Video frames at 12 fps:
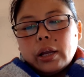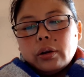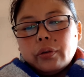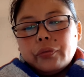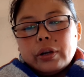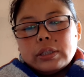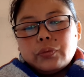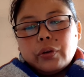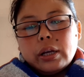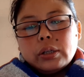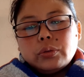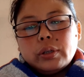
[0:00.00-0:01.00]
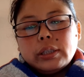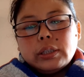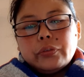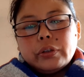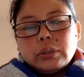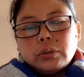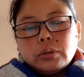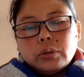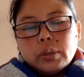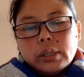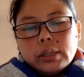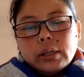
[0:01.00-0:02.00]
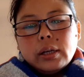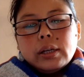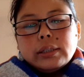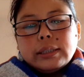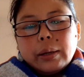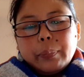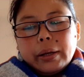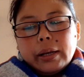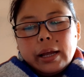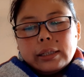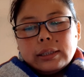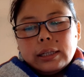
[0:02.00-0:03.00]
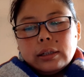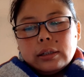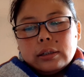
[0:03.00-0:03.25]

Anglo-French failure to interfere during Japan attack